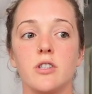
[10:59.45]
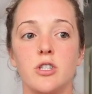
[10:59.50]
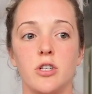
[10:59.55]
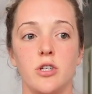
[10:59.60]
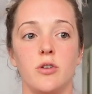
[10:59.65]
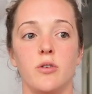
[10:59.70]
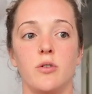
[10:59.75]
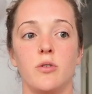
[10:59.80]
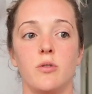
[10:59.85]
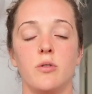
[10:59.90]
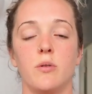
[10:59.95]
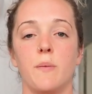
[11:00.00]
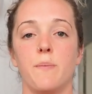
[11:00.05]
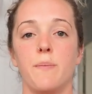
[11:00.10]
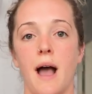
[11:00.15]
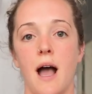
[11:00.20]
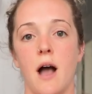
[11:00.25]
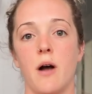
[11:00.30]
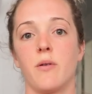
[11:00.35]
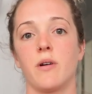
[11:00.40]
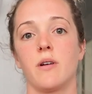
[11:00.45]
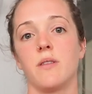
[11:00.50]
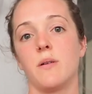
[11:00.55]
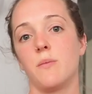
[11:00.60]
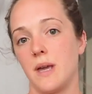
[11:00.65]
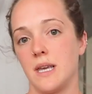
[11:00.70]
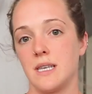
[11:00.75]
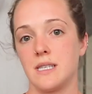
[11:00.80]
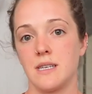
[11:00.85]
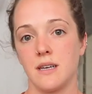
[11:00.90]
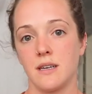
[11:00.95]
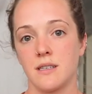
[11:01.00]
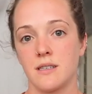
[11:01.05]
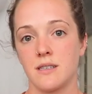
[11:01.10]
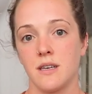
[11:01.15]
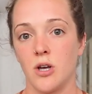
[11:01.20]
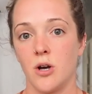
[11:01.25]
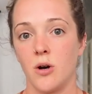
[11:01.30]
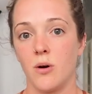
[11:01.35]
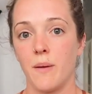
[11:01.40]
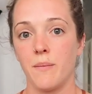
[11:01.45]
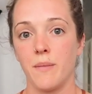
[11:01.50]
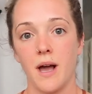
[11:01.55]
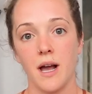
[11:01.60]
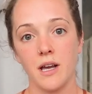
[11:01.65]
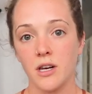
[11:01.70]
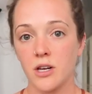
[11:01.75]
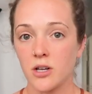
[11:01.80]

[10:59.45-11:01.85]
to power the basics. So I'm not